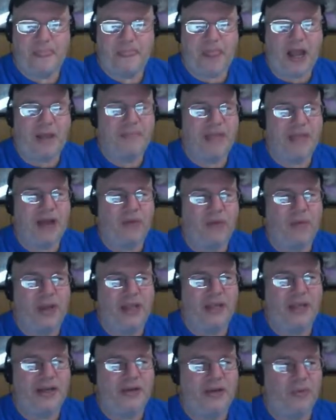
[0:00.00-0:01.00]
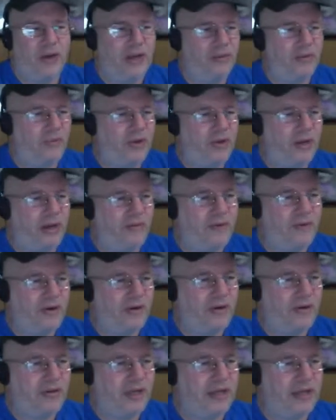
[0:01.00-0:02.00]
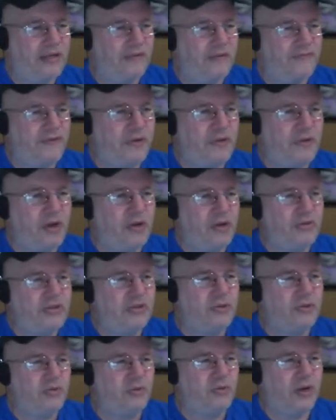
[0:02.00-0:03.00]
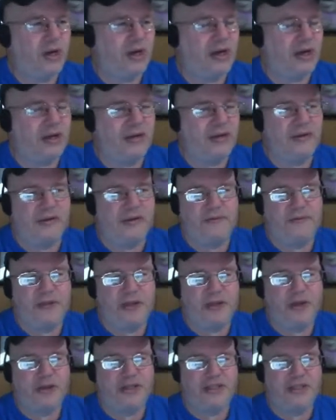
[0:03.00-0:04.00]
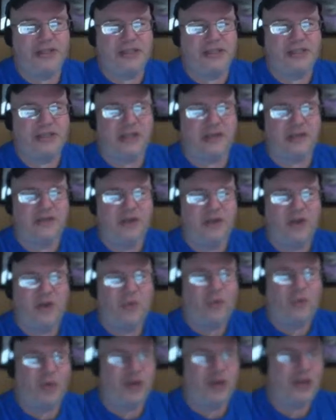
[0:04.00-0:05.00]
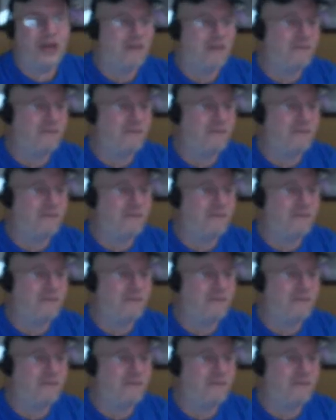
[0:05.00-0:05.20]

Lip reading: I'm that way anyway. Whenever, like, if you go to Disney, one of the